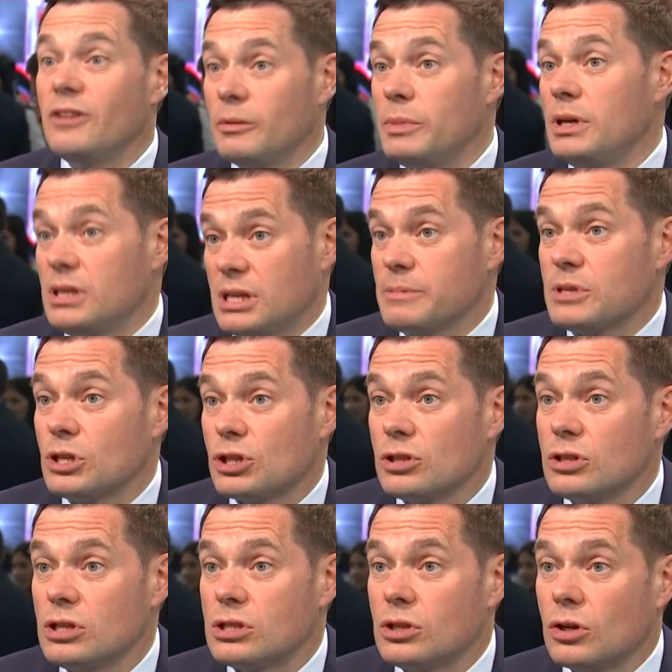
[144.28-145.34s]
it will be a
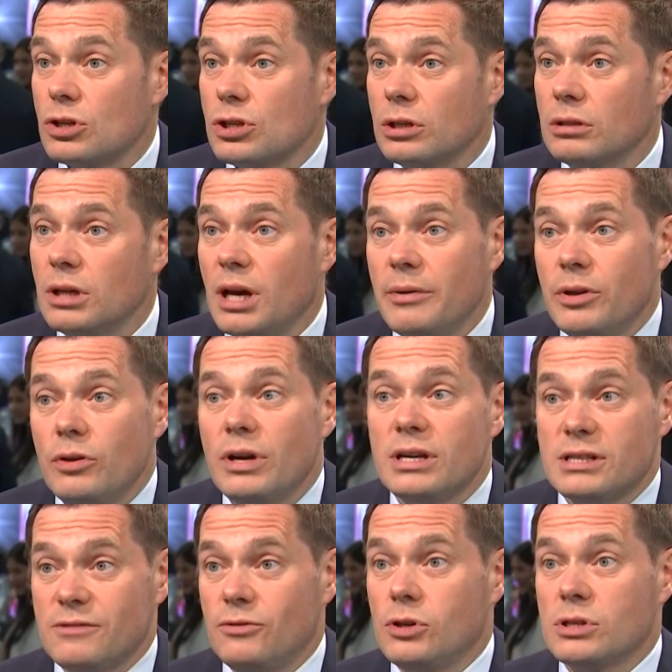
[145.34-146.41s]
substantial distortion.
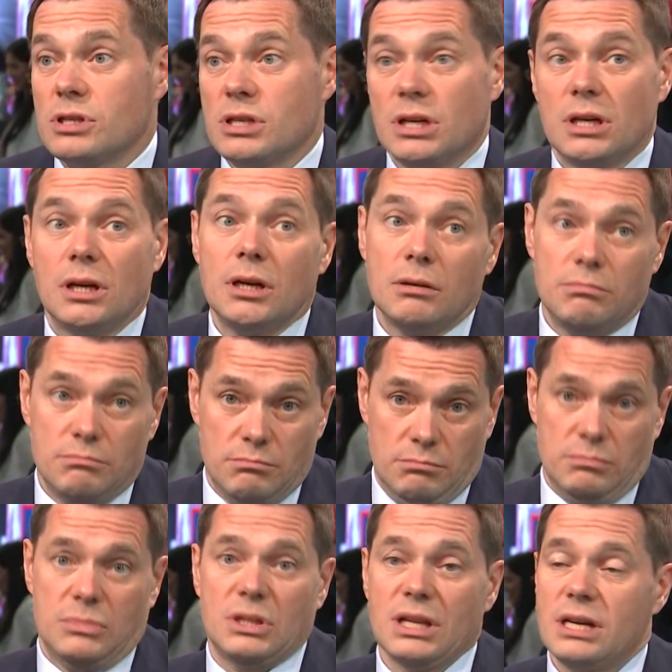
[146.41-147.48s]
US was a
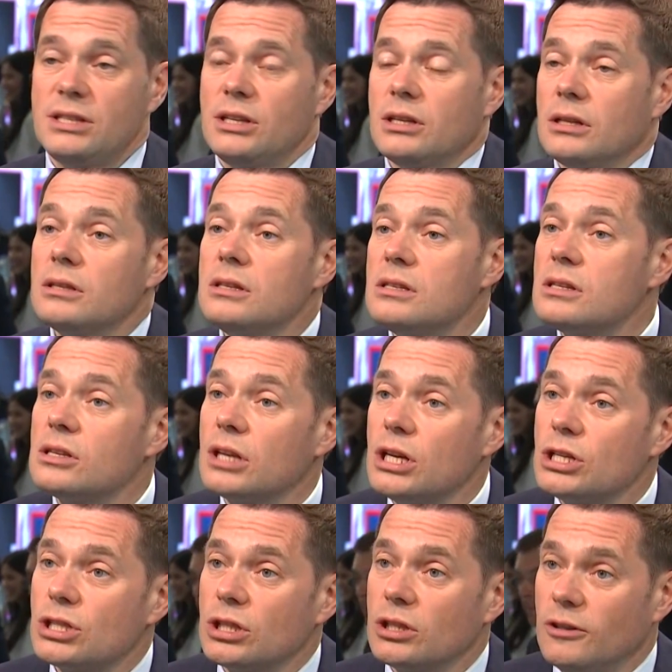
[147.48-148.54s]
classical
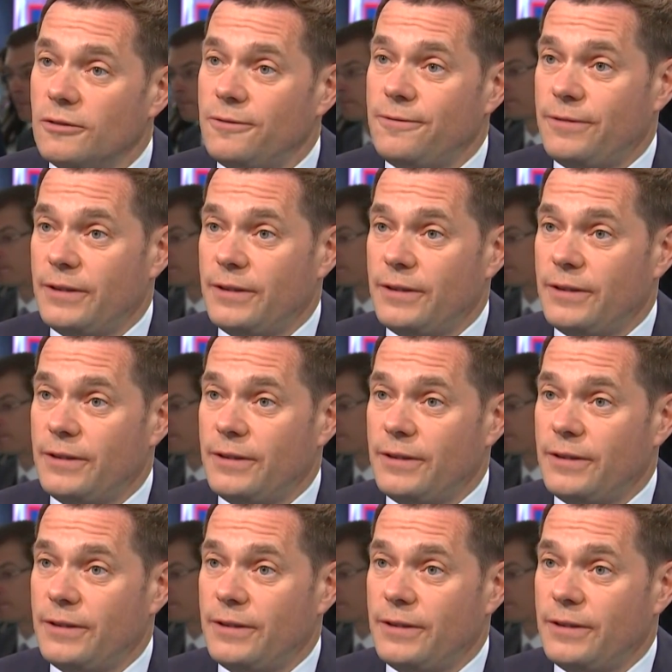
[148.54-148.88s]
destination of